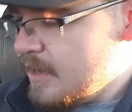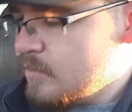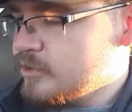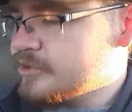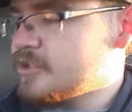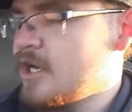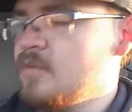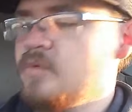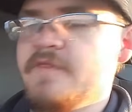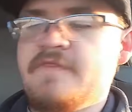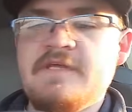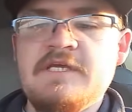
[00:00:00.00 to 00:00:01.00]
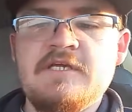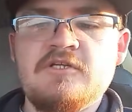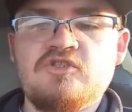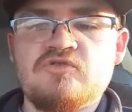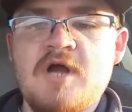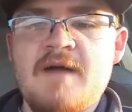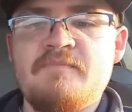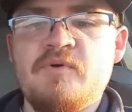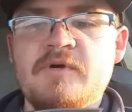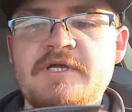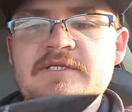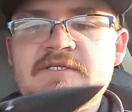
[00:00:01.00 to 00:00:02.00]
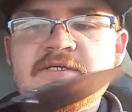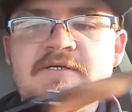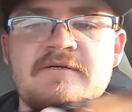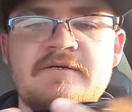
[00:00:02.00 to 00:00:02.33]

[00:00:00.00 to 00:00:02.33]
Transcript: We'll start with the drop point.